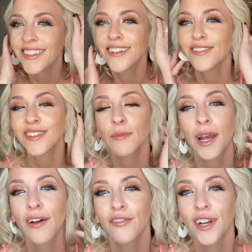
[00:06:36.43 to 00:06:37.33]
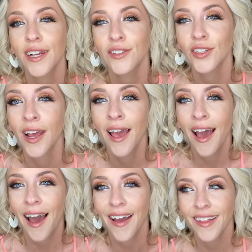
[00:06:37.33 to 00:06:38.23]
Save some coverage.
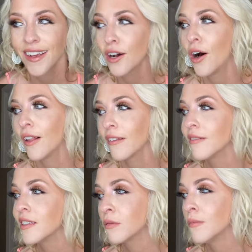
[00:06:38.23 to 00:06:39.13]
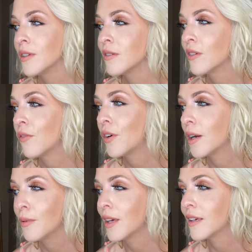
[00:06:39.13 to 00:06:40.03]
I like all of these swimsuits so
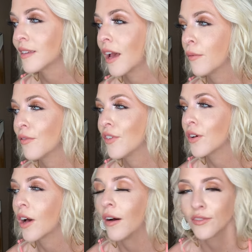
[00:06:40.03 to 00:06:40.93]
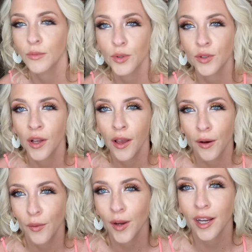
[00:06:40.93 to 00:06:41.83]
far because I would feel comfortable
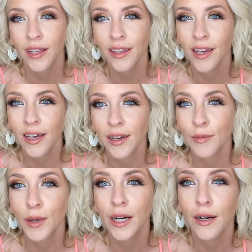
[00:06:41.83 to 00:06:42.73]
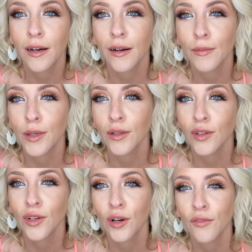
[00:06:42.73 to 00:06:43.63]
wearing them, um,
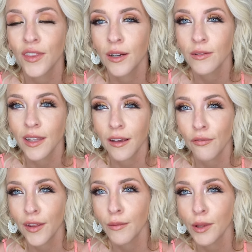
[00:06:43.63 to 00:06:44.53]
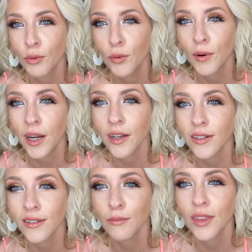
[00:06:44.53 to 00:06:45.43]
you know, if there was like a family pool party or
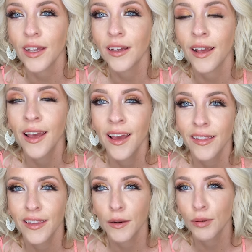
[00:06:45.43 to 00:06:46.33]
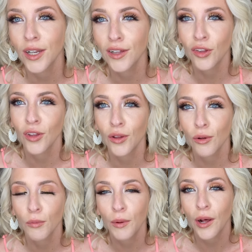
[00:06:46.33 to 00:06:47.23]
something. They're pretty
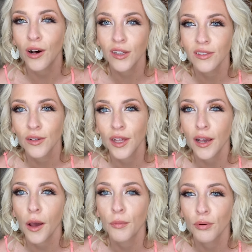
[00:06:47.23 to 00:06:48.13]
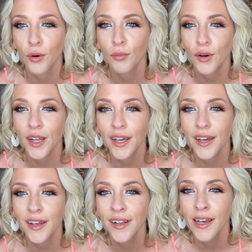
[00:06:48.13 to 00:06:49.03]
cute, but also like
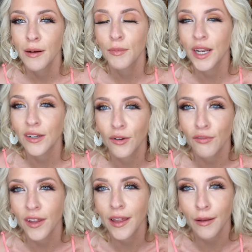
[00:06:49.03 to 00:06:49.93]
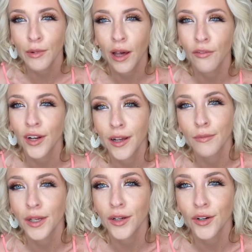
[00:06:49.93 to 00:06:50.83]
appropriate, but I don't feel like I'm covering up
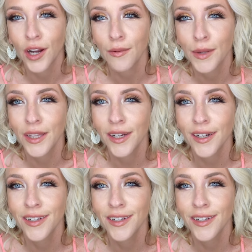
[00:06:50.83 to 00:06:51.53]
like a grandmother.